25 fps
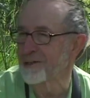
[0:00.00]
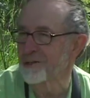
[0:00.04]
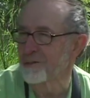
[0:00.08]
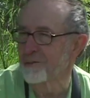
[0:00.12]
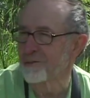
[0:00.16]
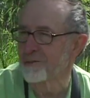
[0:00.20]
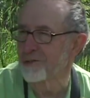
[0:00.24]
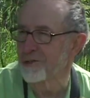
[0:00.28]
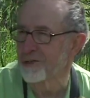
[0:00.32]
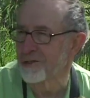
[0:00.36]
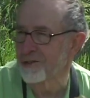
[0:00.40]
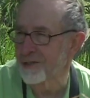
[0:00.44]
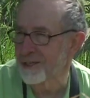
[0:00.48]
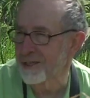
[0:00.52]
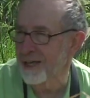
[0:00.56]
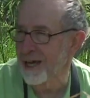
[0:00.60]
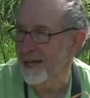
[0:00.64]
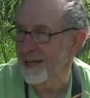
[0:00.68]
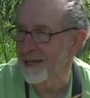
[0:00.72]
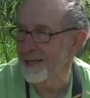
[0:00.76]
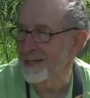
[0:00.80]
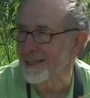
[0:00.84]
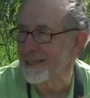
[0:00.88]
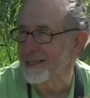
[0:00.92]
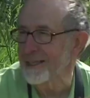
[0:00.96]
So she's
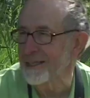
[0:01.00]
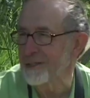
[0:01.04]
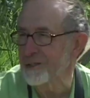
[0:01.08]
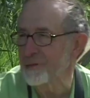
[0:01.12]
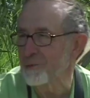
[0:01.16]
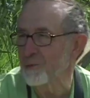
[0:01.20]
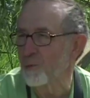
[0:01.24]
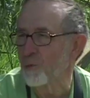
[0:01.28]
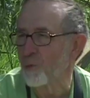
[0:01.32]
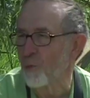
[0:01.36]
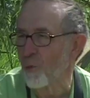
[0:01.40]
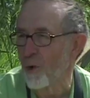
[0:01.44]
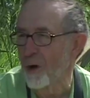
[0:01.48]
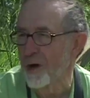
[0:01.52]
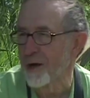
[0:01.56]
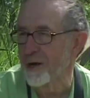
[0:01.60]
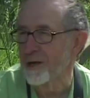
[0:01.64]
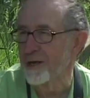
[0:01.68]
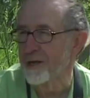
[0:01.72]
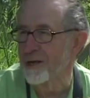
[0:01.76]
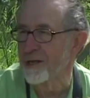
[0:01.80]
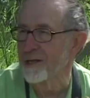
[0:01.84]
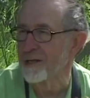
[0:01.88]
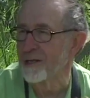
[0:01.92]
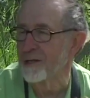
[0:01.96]
got at least
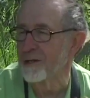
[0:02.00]
1,